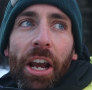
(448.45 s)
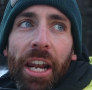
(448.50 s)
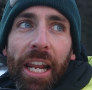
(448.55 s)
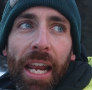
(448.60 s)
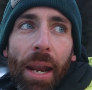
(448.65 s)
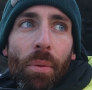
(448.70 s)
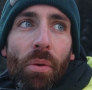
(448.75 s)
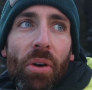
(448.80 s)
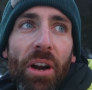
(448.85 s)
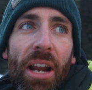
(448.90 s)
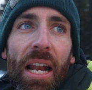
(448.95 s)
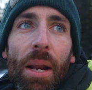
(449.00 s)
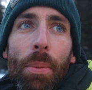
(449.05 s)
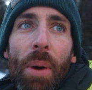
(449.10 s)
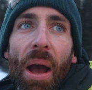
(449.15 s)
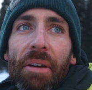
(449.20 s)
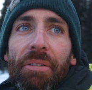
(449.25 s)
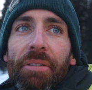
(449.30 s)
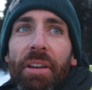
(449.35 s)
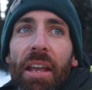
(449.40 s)
I'm going to get
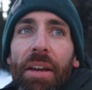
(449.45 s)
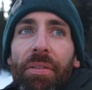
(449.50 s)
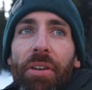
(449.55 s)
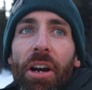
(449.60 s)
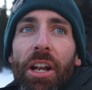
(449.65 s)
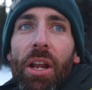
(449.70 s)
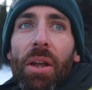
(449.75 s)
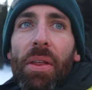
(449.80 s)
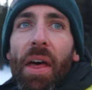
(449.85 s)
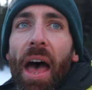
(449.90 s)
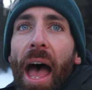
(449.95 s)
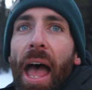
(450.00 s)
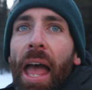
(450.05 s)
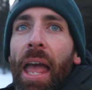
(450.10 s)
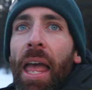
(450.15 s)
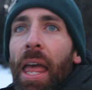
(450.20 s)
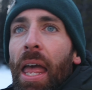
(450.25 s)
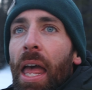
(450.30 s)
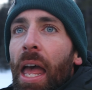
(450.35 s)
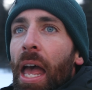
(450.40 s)
really wet feet if I do
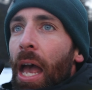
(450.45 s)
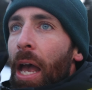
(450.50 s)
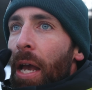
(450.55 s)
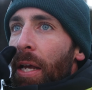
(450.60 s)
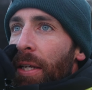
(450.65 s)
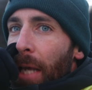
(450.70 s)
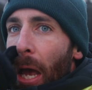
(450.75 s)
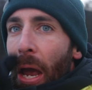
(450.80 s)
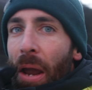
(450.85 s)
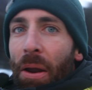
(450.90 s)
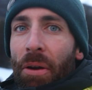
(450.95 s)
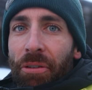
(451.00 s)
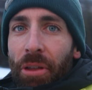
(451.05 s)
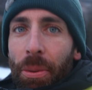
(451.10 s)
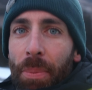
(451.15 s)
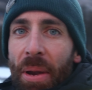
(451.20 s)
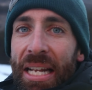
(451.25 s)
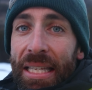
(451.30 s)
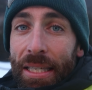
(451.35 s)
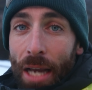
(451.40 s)
that. So
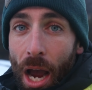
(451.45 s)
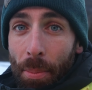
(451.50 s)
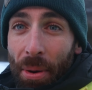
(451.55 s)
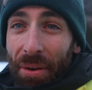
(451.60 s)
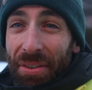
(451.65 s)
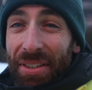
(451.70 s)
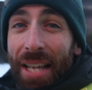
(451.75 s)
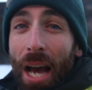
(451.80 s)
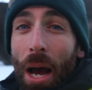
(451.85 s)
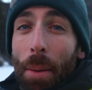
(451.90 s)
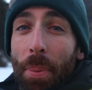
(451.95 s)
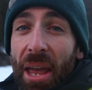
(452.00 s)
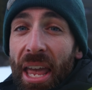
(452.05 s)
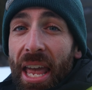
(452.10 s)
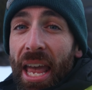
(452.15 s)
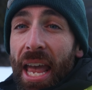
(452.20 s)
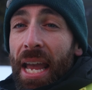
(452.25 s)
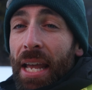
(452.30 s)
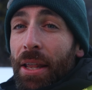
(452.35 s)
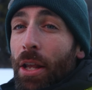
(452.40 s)
for the meantime, I've set up
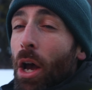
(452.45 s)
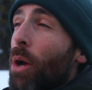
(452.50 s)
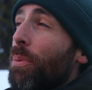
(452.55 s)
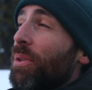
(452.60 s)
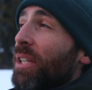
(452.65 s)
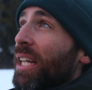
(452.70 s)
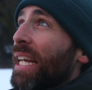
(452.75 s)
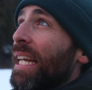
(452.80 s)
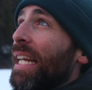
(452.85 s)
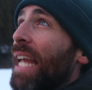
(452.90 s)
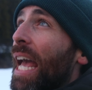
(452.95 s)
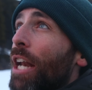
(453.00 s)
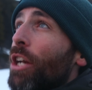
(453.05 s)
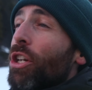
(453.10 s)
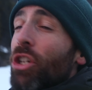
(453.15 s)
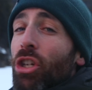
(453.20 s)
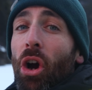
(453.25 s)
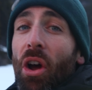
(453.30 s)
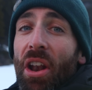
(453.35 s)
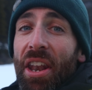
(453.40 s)
here in the hopes I can get
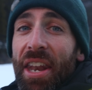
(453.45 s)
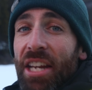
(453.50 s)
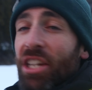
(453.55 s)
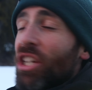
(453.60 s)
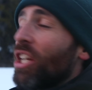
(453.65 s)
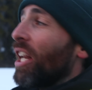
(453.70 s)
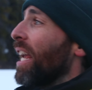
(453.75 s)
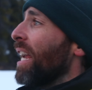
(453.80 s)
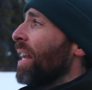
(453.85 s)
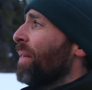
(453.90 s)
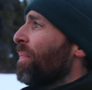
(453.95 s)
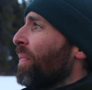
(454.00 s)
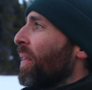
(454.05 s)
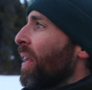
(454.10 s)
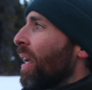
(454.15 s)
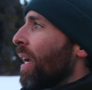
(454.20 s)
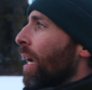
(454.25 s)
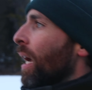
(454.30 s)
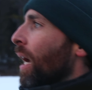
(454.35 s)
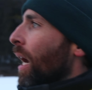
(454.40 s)
a shot initially.
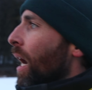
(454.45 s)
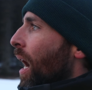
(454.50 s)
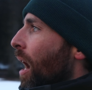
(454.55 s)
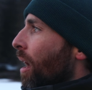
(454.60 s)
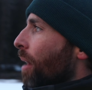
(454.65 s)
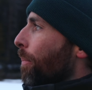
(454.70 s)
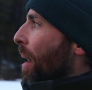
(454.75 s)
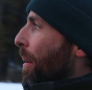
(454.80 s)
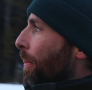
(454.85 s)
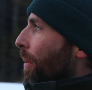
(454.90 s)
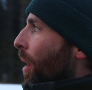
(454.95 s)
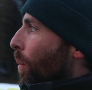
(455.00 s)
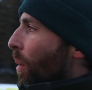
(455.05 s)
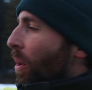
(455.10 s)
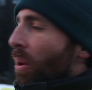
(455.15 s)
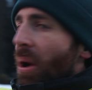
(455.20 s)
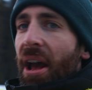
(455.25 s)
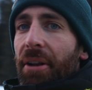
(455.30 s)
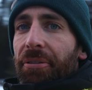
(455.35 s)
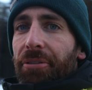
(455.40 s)
And maybe I
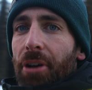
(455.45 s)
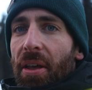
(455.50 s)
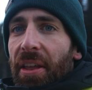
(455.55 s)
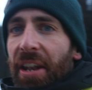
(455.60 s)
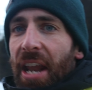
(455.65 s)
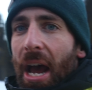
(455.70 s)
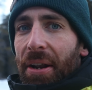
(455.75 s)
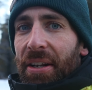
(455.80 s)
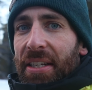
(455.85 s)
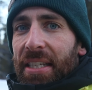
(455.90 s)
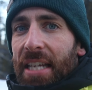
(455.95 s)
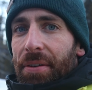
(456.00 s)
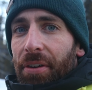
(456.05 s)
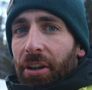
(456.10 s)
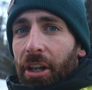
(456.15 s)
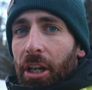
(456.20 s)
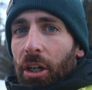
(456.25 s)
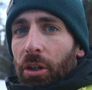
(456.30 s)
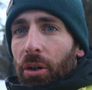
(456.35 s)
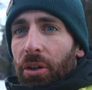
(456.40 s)
will head further down and see
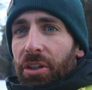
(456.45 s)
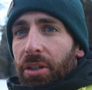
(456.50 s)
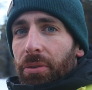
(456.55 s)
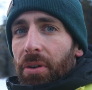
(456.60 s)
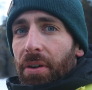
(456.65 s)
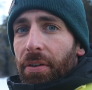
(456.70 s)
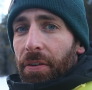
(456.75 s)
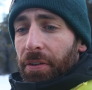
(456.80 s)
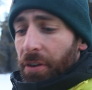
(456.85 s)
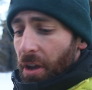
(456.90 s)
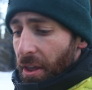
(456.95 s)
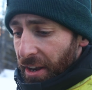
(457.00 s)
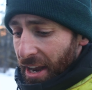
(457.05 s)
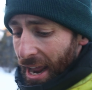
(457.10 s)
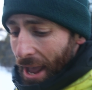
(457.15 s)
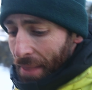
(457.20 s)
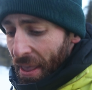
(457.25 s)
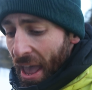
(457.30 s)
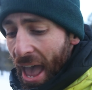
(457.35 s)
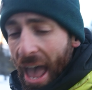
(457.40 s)
if I can cross the river further
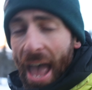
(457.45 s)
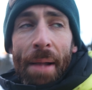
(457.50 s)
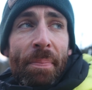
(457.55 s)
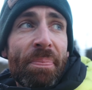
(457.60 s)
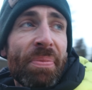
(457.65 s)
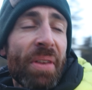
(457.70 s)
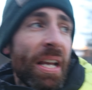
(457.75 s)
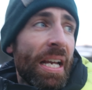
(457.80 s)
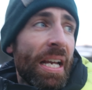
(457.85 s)
down there.